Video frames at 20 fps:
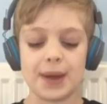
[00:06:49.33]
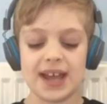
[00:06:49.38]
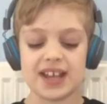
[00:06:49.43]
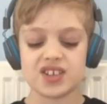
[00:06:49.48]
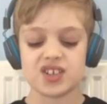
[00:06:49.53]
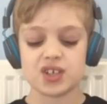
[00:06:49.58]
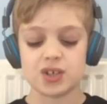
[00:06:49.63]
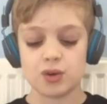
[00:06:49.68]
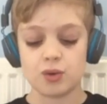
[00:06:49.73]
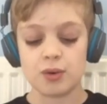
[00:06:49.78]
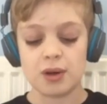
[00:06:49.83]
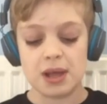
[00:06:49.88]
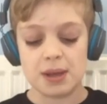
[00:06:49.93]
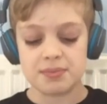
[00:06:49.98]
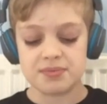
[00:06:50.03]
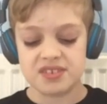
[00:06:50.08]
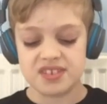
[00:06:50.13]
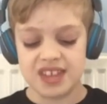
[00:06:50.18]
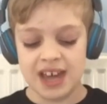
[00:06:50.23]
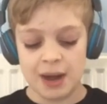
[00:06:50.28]
pets
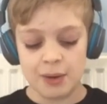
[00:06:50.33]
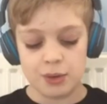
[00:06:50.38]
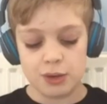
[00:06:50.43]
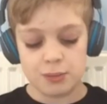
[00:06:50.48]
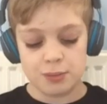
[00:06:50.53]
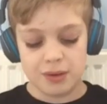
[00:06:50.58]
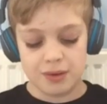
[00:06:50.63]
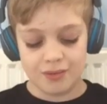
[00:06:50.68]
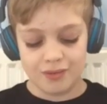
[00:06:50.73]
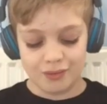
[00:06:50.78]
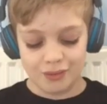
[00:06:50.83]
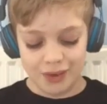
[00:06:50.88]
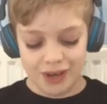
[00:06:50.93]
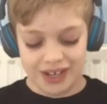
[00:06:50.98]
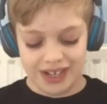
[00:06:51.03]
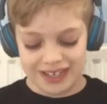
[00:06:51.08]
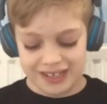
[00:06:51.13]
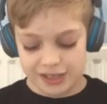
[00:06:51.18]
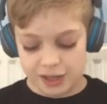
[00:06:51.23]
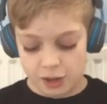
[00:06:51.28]
equipped, that would have been
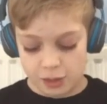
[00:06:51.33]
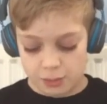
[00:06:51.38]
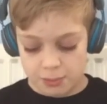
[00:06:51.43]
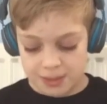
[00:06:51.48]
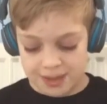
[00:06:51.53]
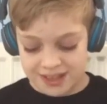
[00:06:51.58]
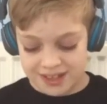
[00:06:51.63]
really OP.